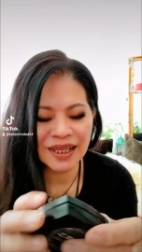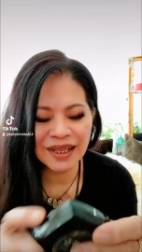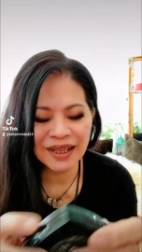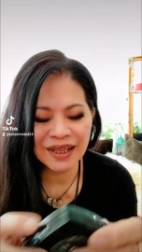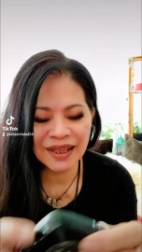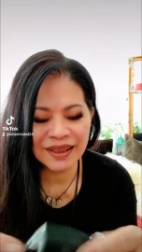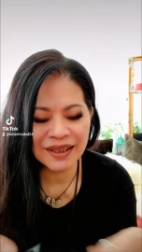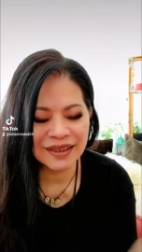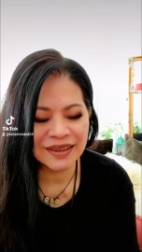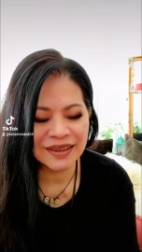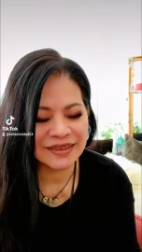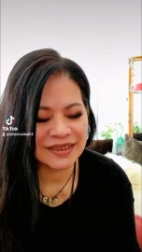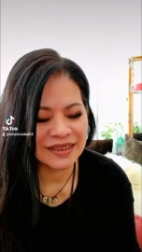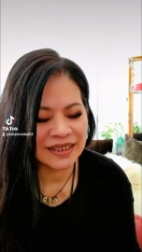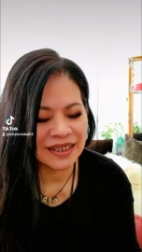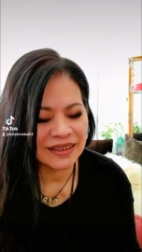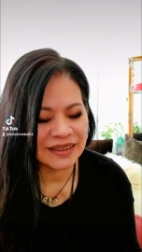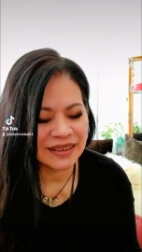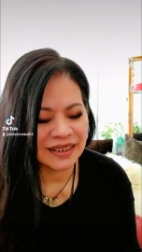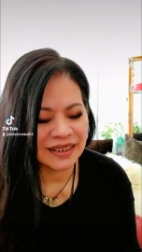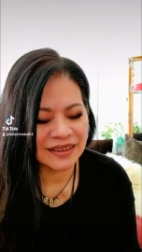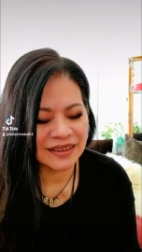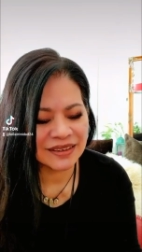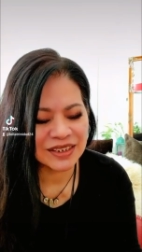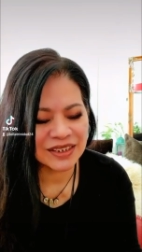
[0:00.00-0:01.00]
that's
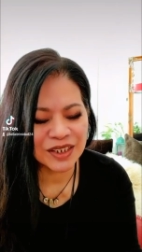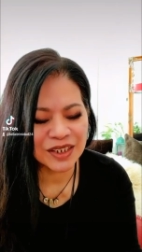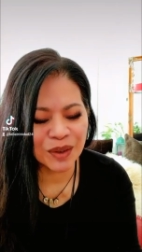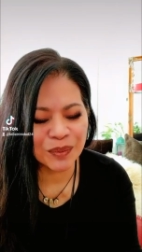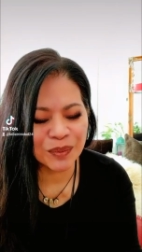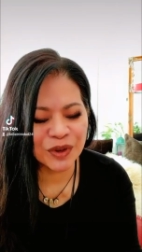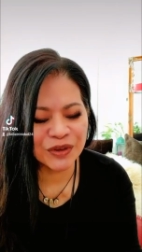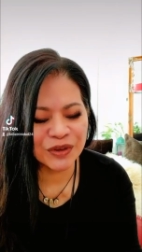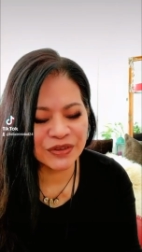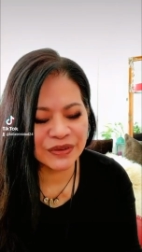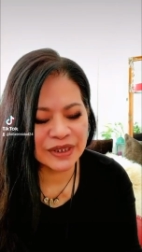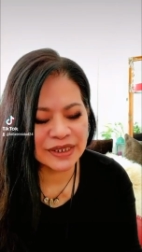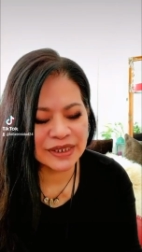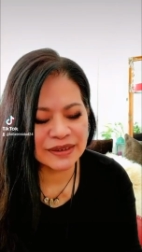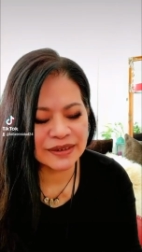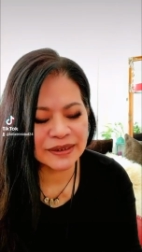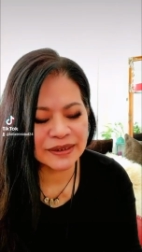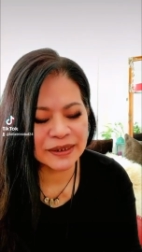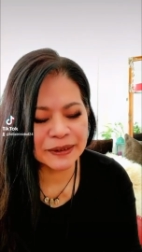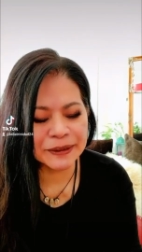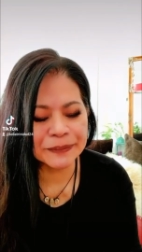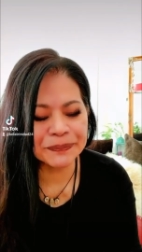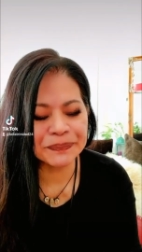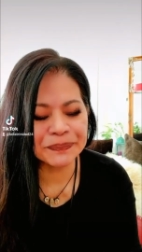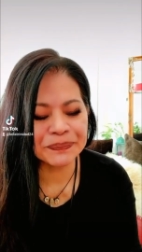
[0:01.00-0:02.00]
it. And some of this
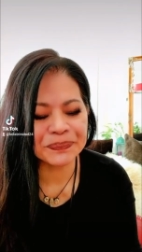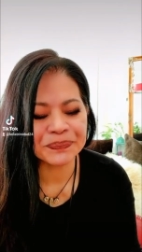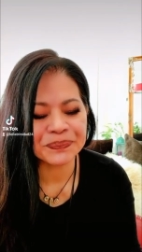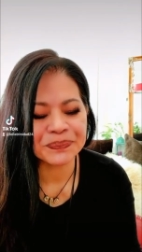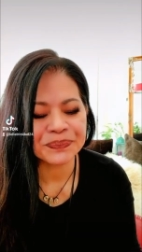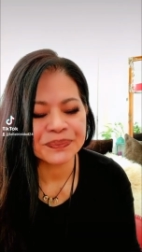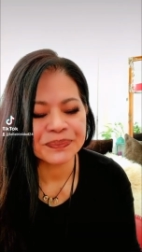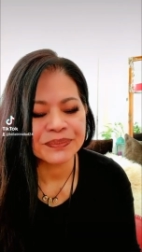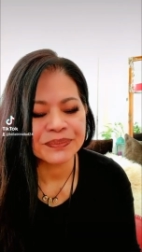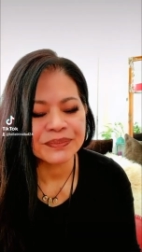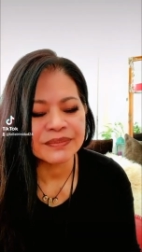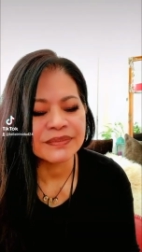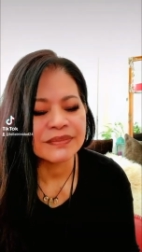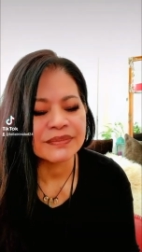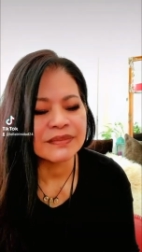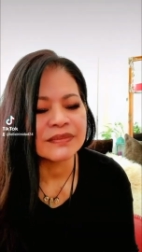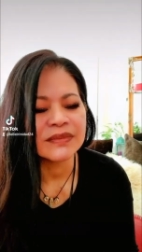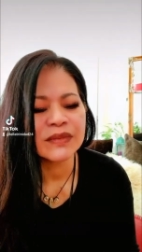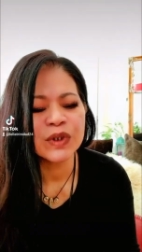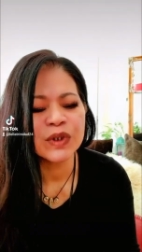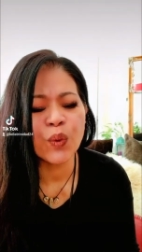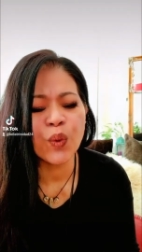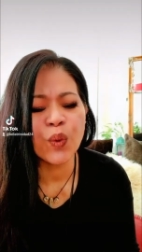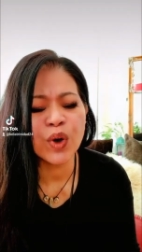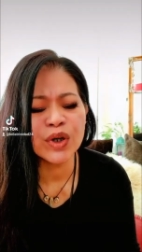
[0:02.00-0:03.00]

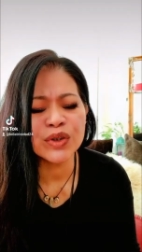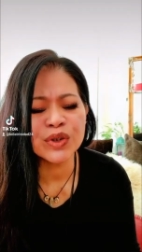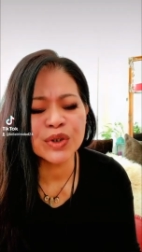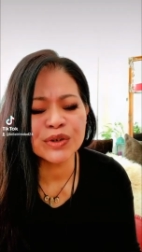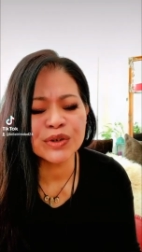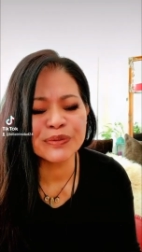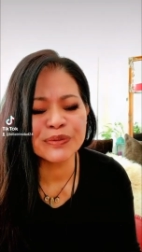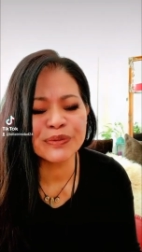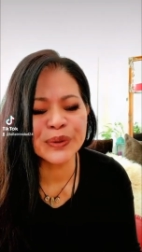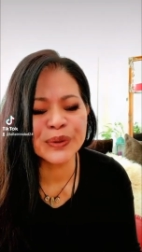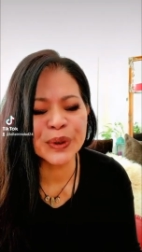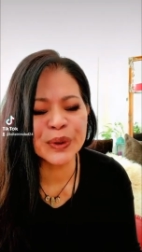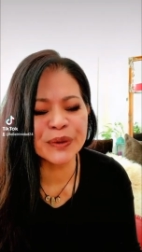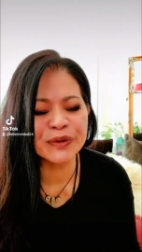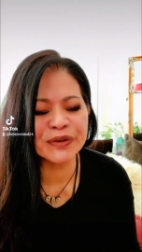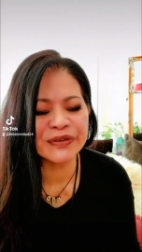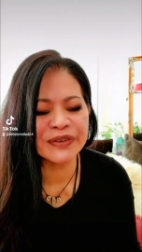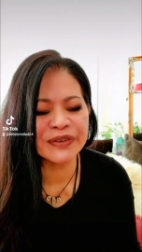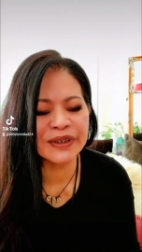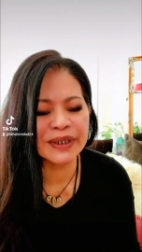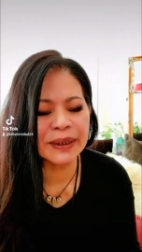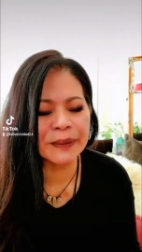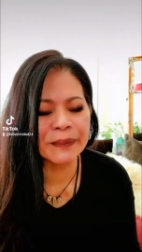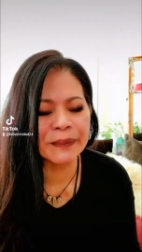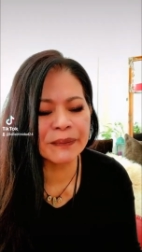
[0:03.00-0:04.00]
waterproof
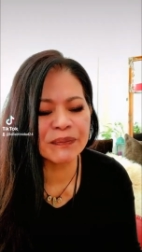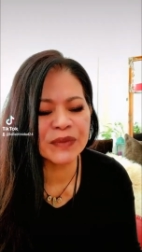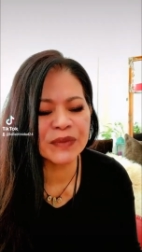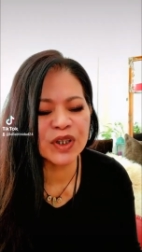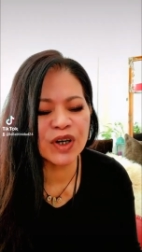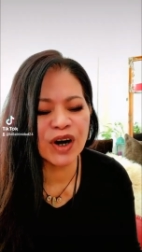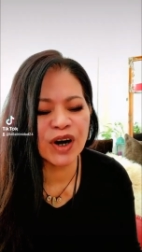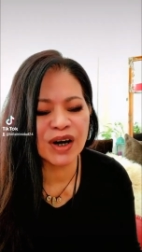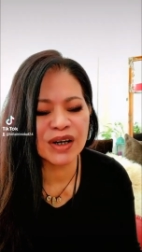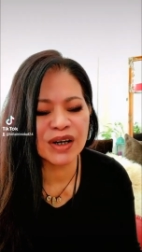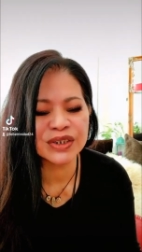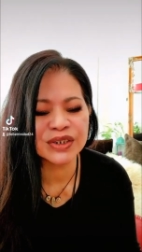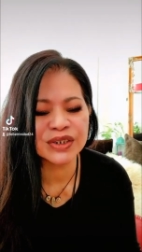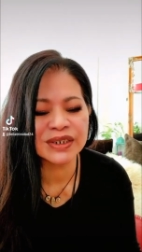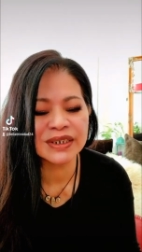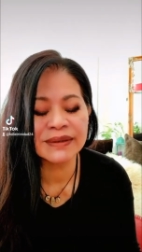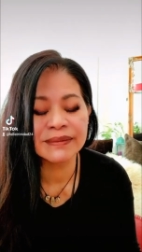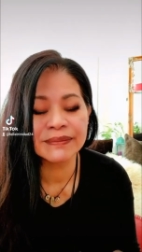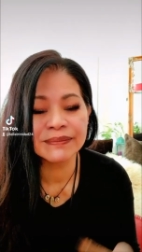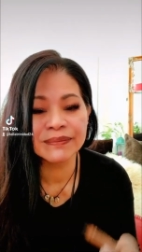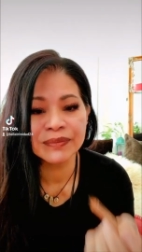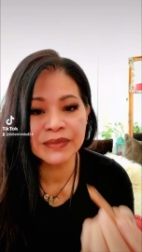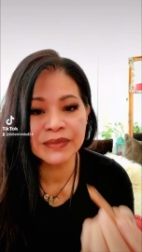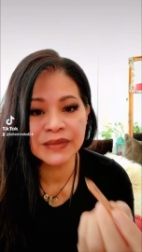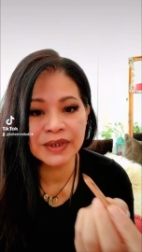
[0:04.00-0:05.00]
gouache,
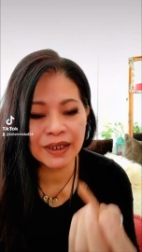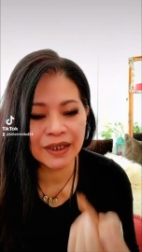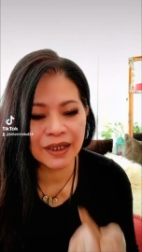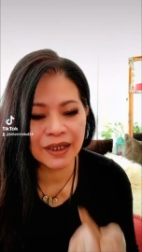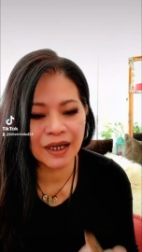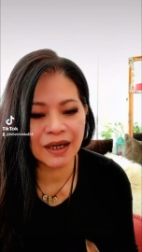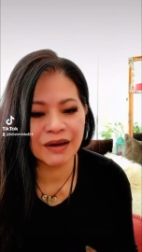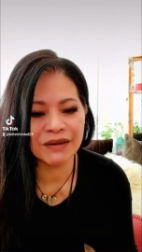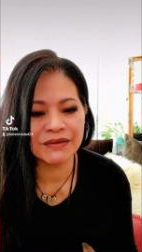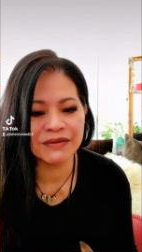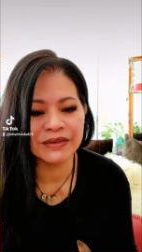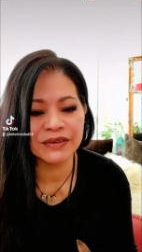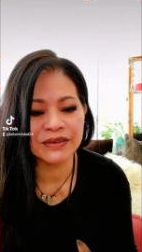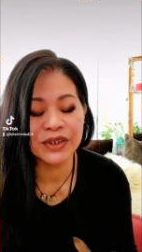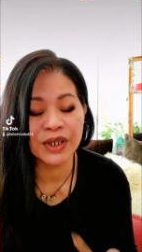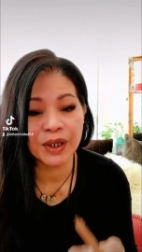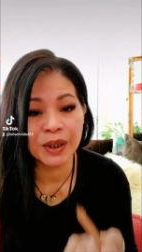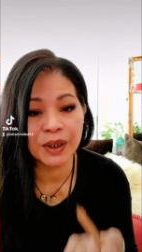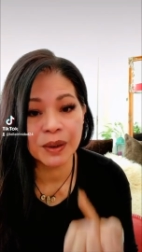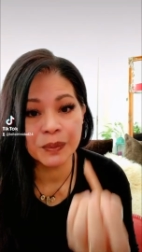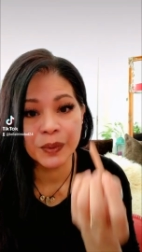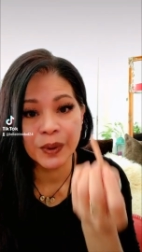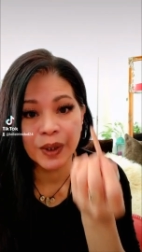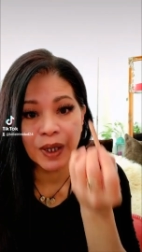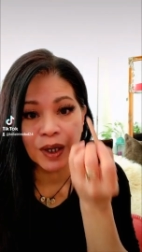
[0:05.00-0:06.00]
I have
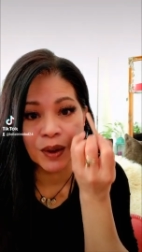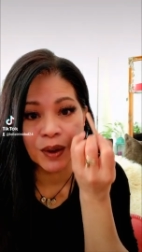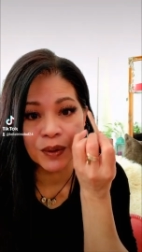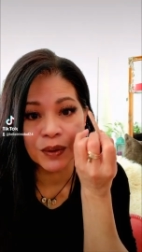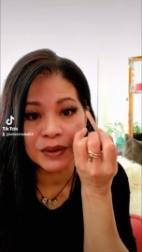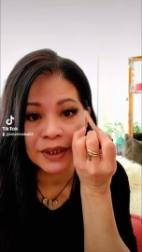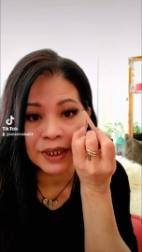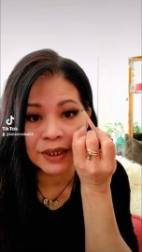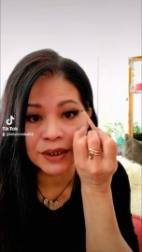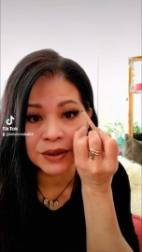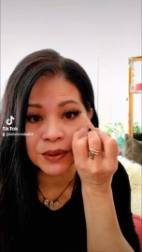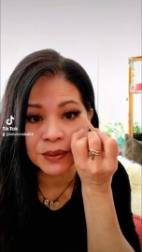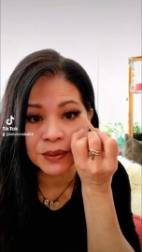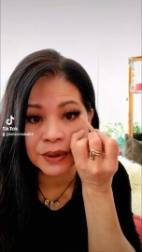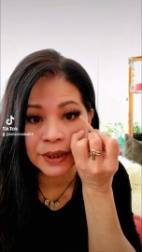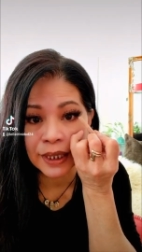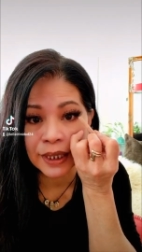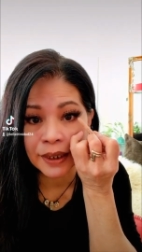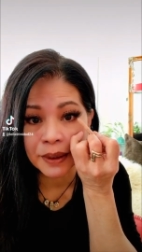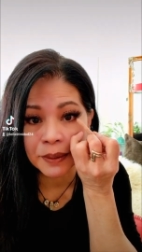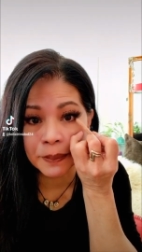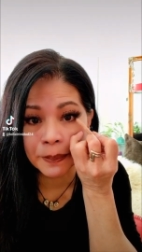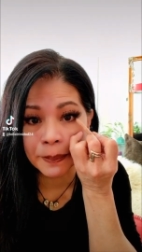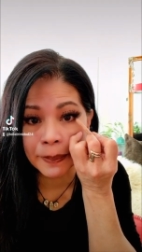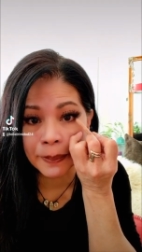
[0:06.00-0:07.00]
dark brown. I don't
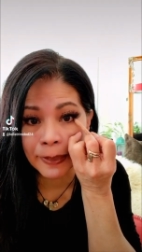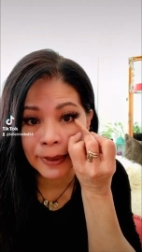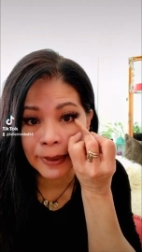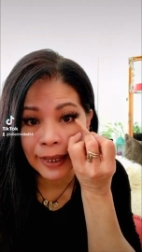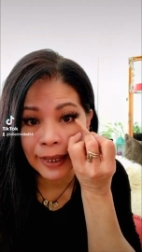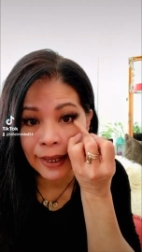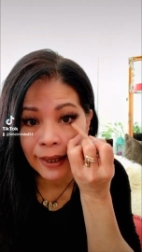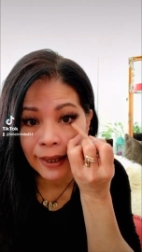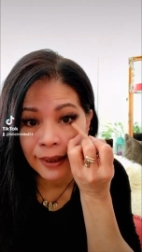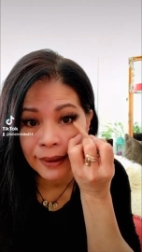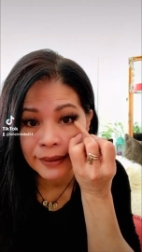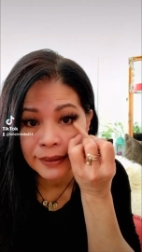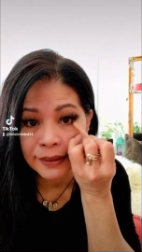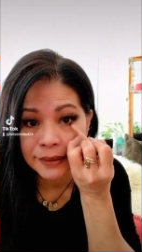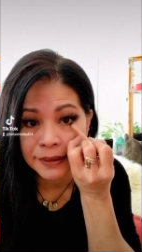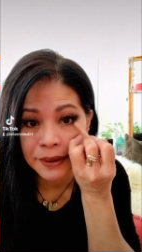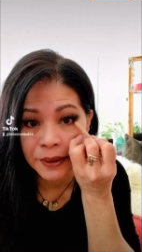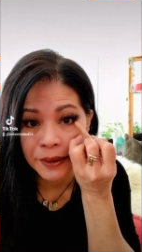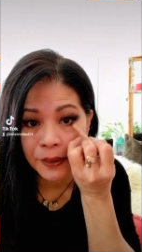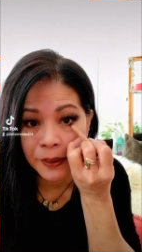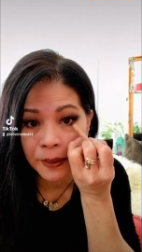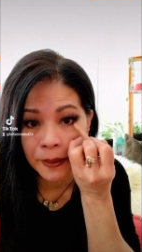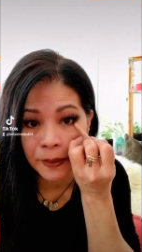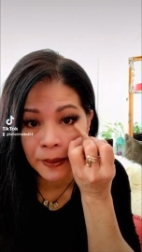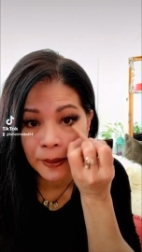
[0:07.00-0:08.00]
like black,
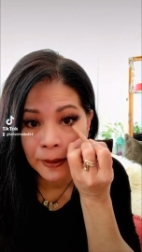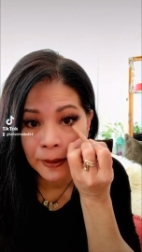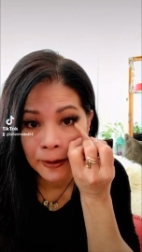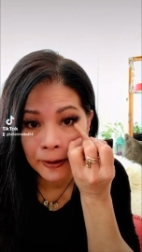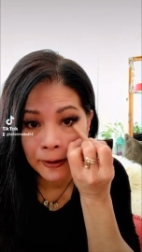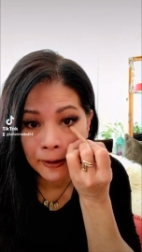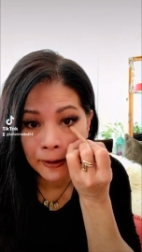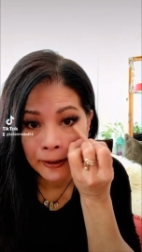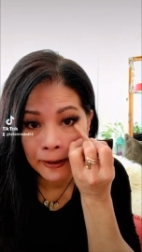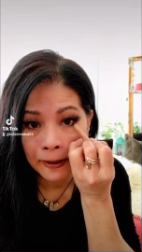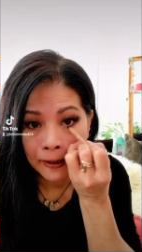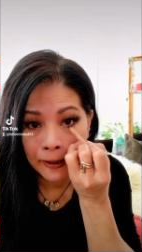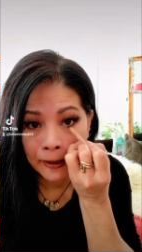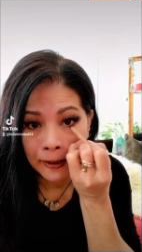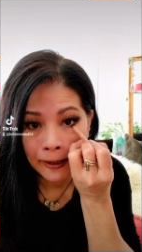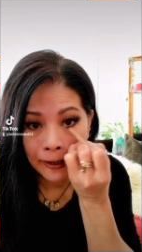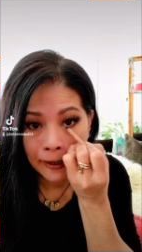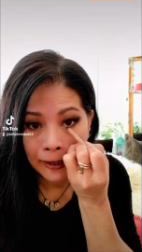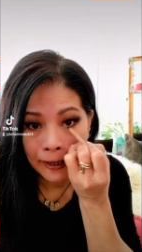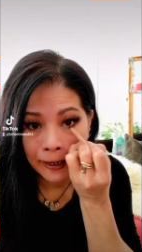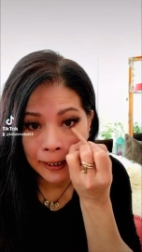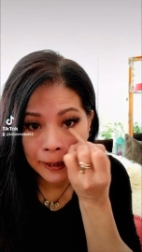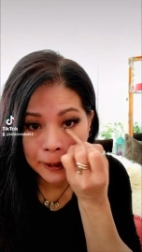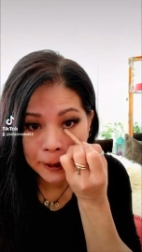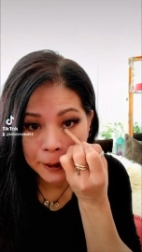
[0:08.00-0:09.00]
so
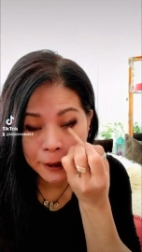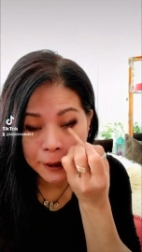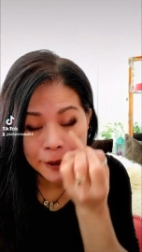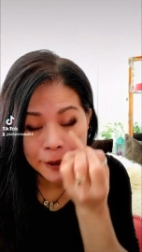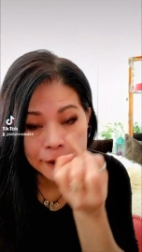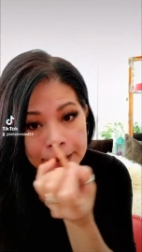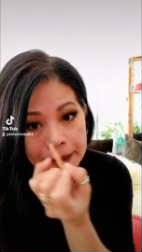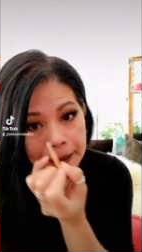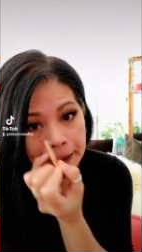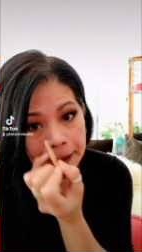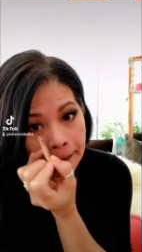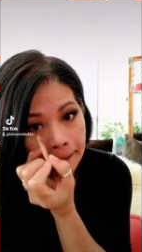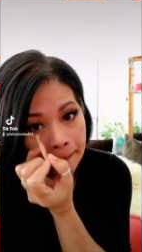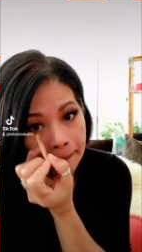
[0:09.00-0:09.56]
I just